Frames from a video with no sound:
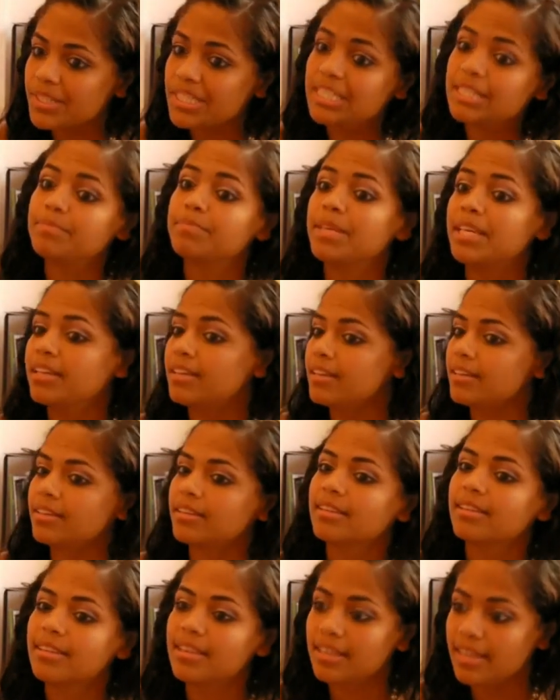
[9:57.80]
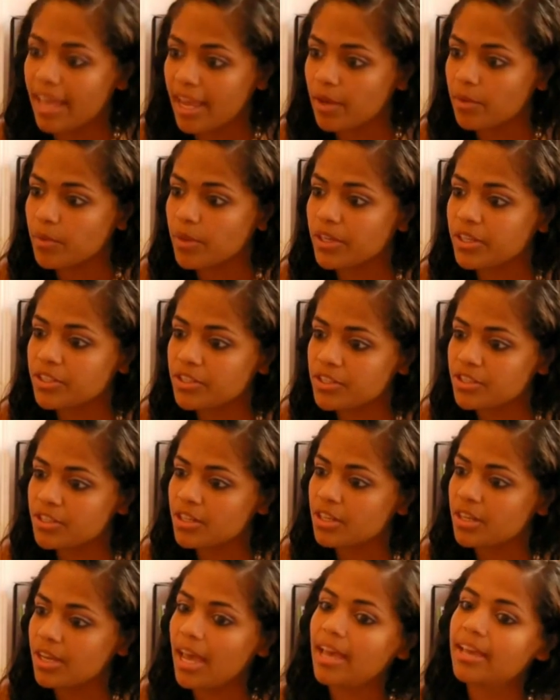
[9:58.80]
speak the language
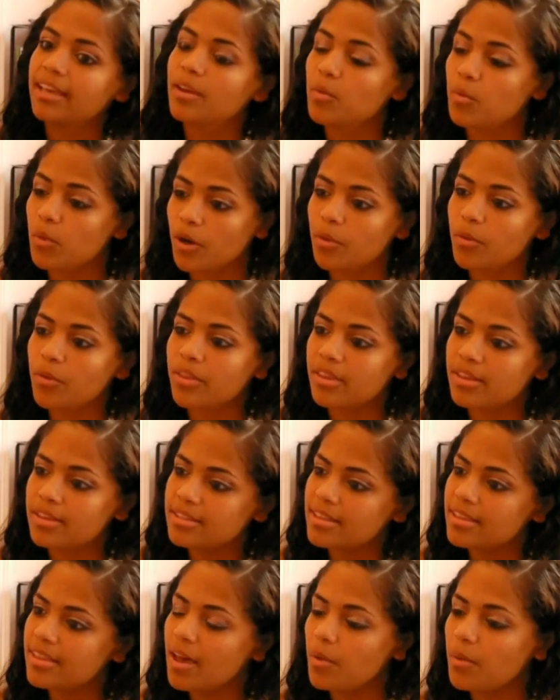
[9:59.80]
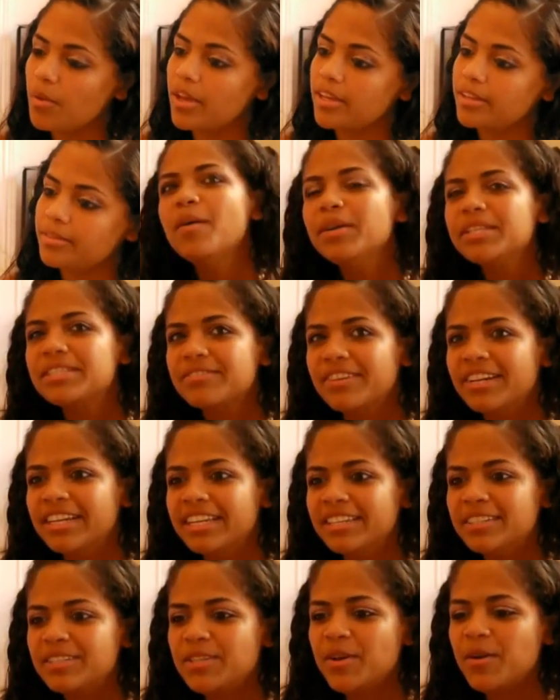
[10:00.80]
and can work with us in that way. You know what's
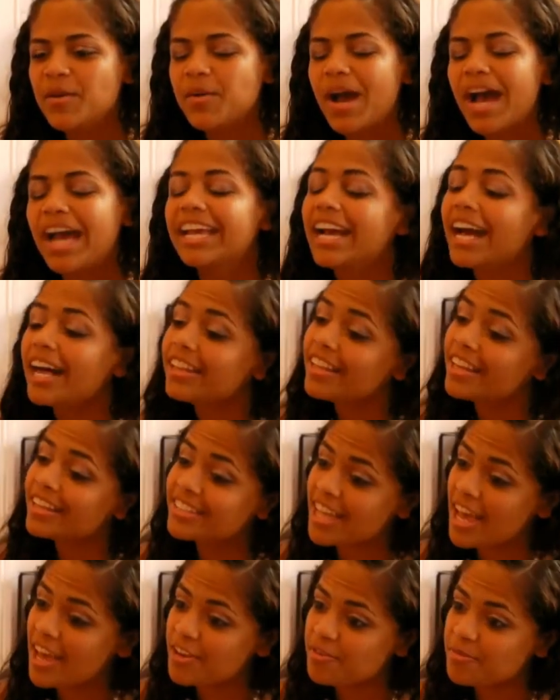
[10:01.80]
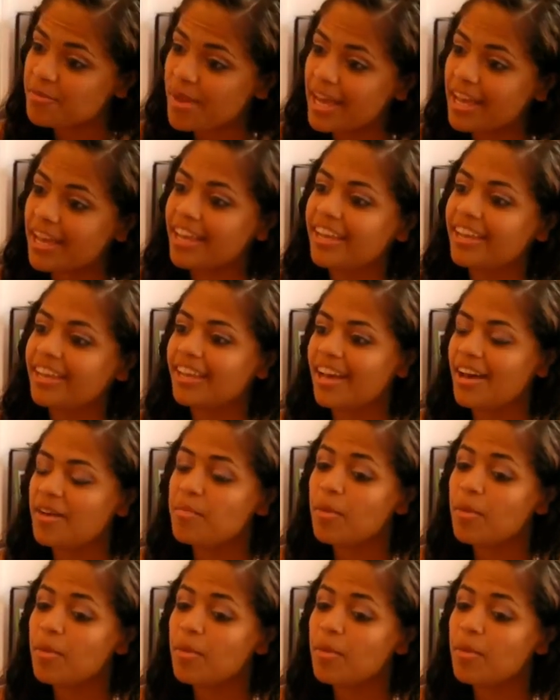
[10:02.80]
funny? So I got locked out of my